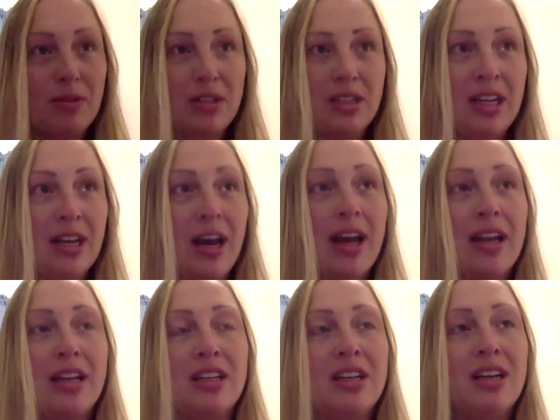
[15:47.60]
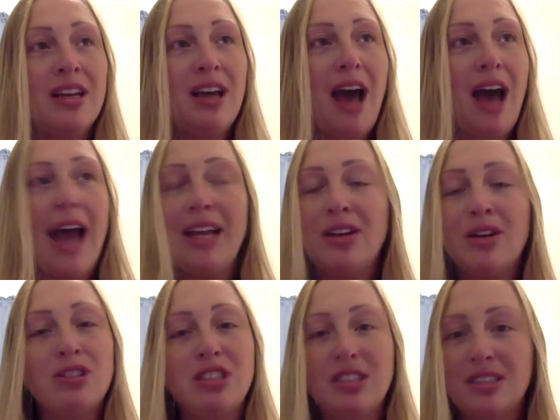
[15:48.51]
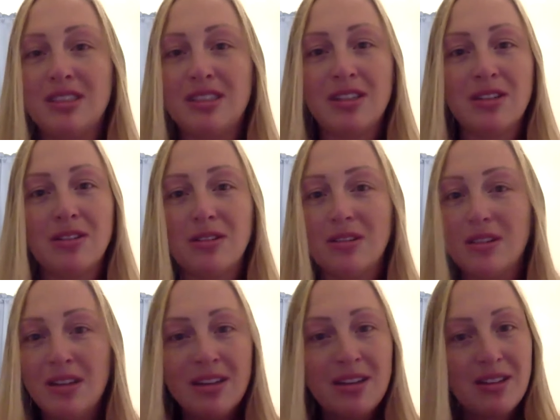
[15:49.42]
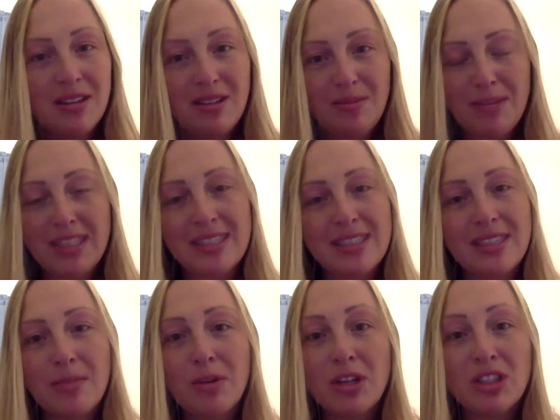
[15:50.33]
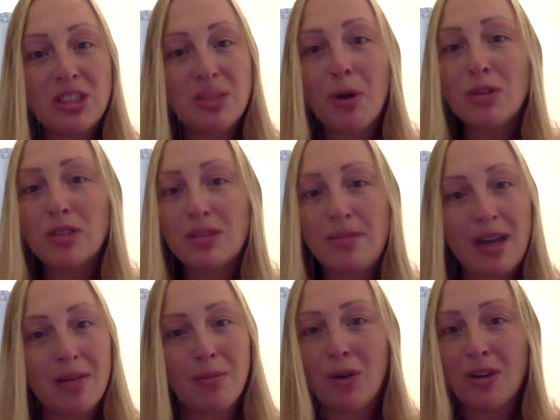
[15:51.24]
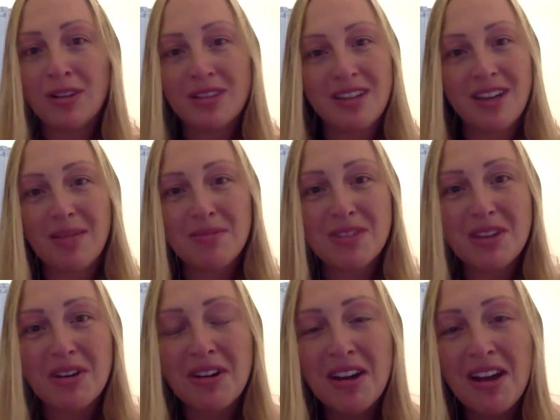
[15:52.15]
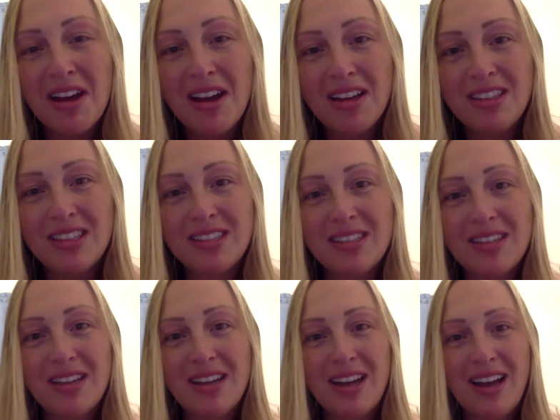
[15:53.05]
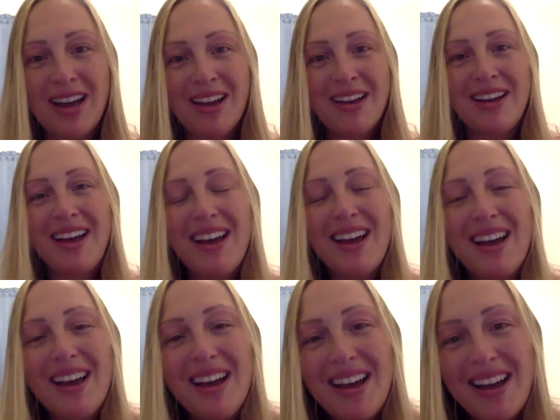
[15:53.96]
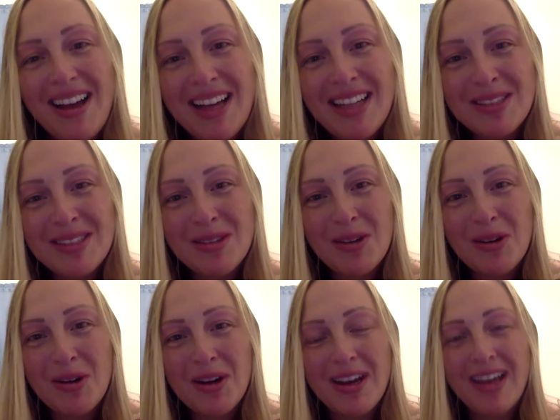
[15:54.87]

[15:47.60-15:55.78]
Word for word: when he died, and I know she I know. still misses him because she posts about him all the time. So I just know. I, know. I, I just yeah.